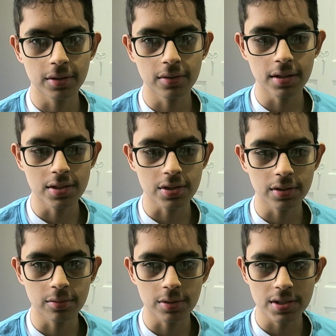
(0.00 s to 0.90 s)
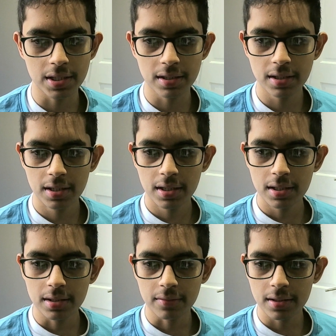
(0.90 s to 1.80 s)
you enjoyed watching
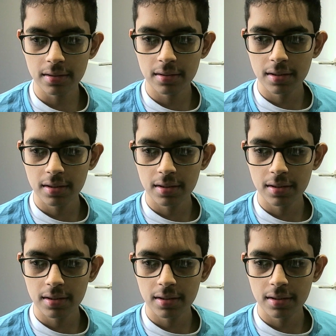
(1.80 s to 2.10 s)
the video.